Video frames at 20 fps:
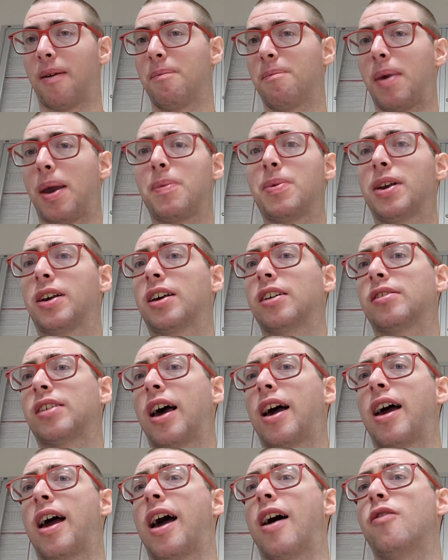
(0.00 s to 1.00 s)
Maybe because
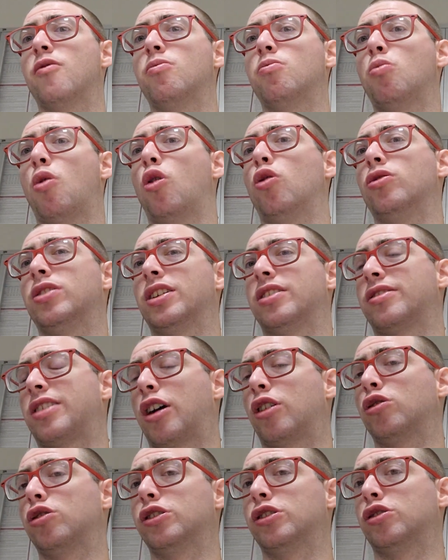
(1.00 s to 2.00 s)
I have more
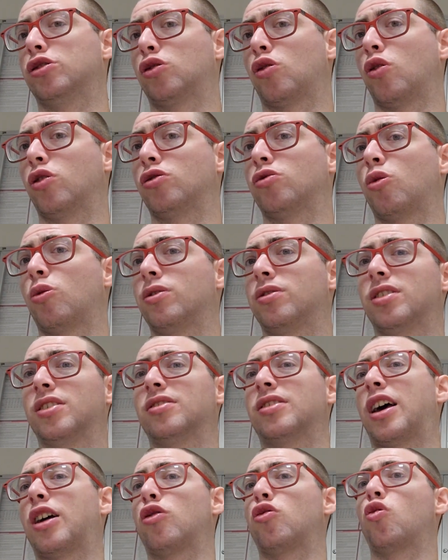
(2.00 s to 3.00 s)
nostalgia to Toy Story
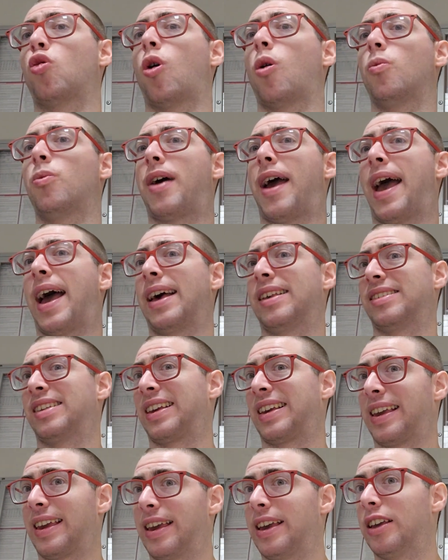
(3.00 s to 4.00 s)
since I grew up as a
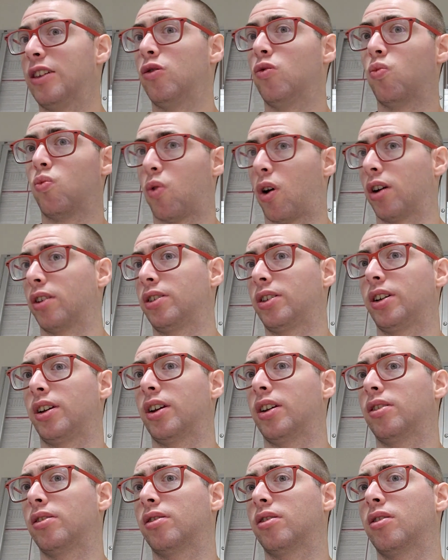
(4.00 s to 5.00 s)
kid watching
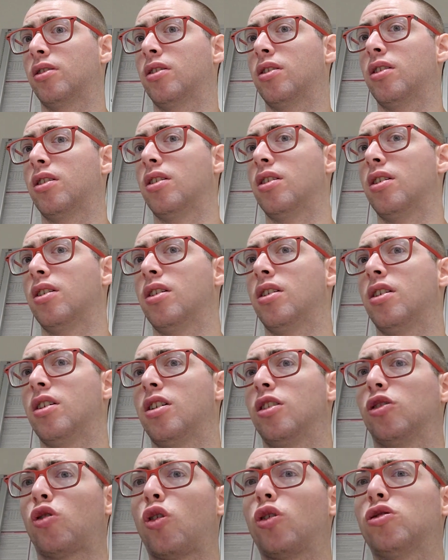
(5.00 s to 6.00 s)
it.
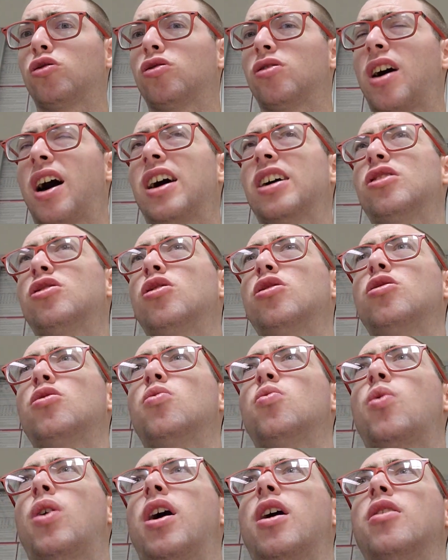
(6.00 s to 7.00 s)
Toy Story, I
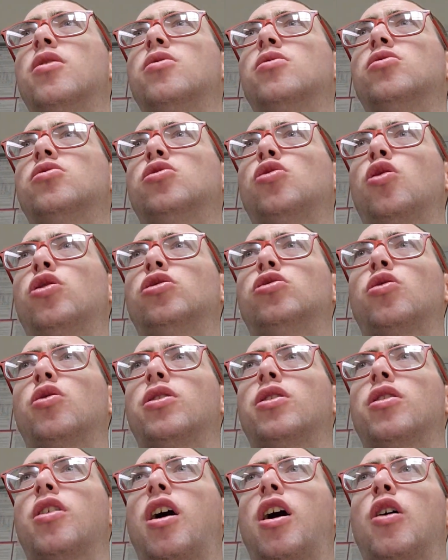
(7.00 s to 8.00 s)
don't know what Toy
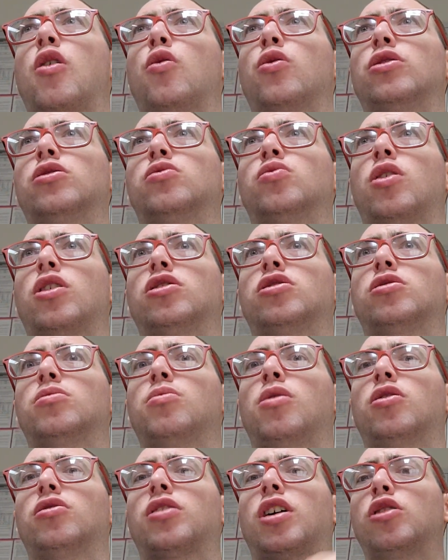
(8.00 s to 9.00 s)
Story I always watch the
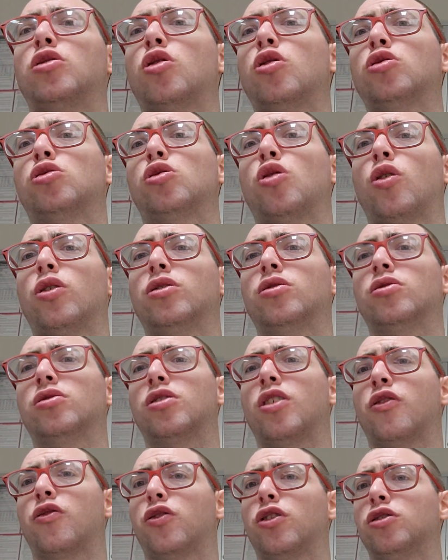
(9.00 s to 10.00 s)
most. I know Toy,
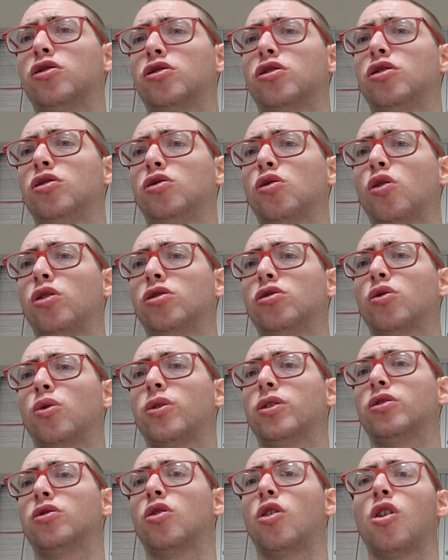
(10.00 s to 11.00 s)
the first two Toy
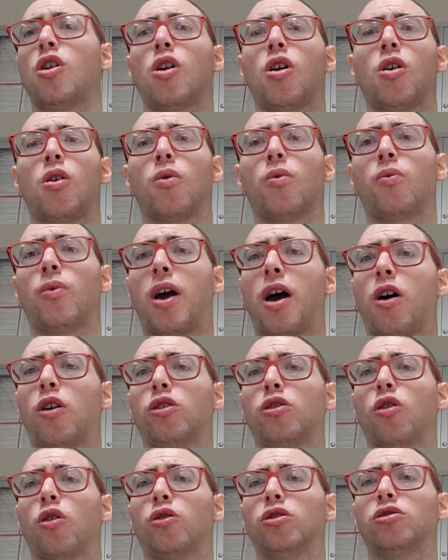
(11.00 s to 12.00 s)
Stories, when
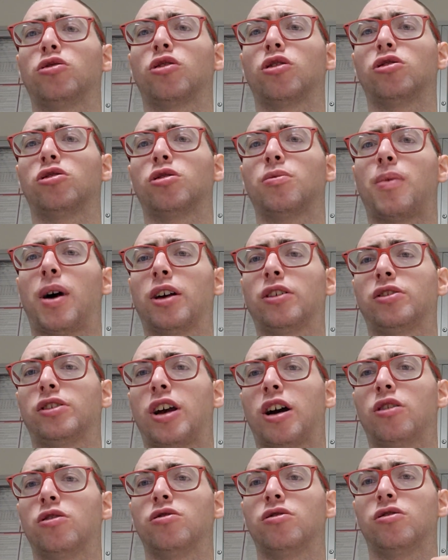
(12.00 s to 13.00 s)
I always go to my
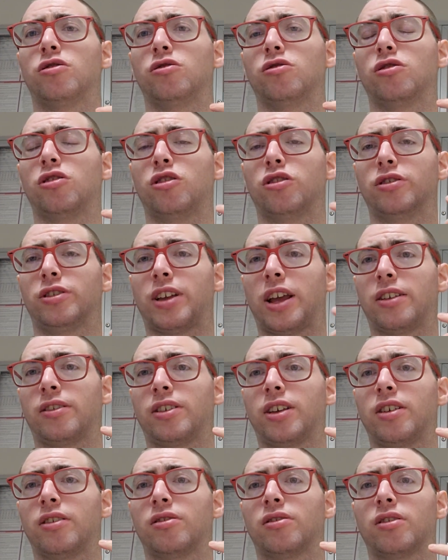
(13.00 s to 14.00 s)
childhood
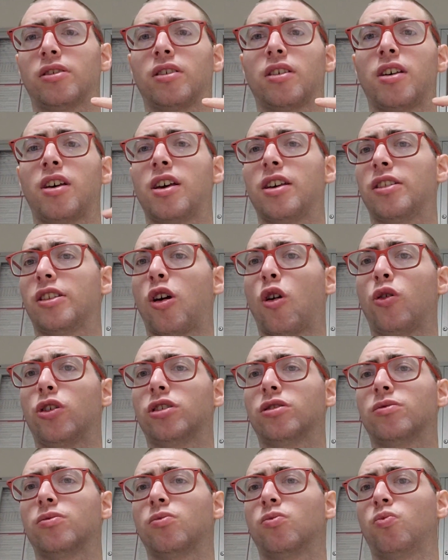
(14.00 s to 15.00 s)
dentist, they
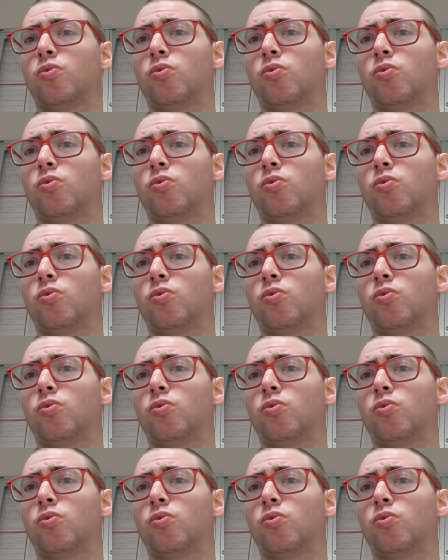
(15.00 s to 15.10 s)
always